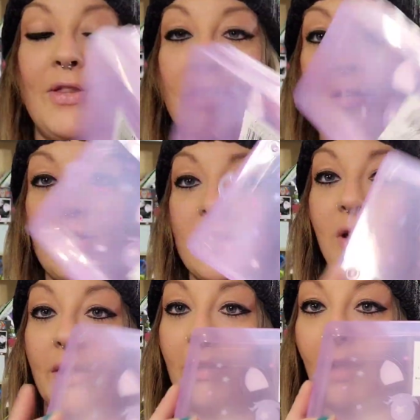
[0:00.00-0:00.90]
These are
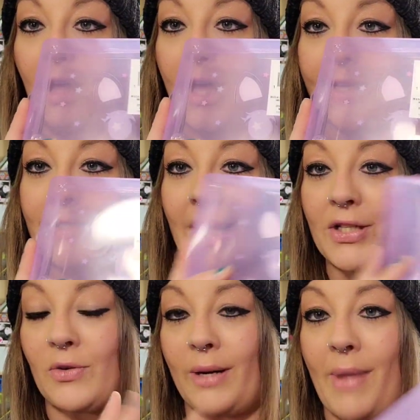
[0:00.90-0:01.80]
just little
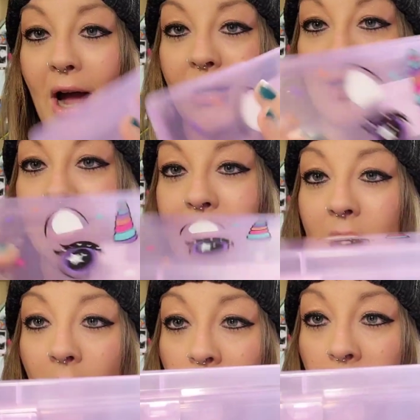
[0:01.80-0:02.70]
accessory
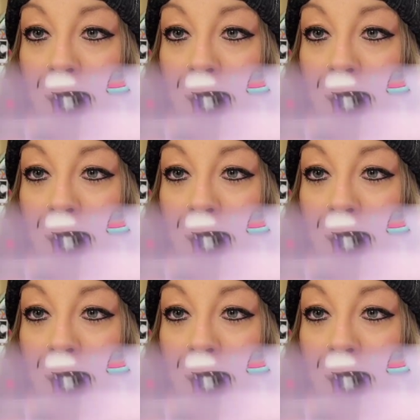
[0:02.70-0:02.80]
boxes.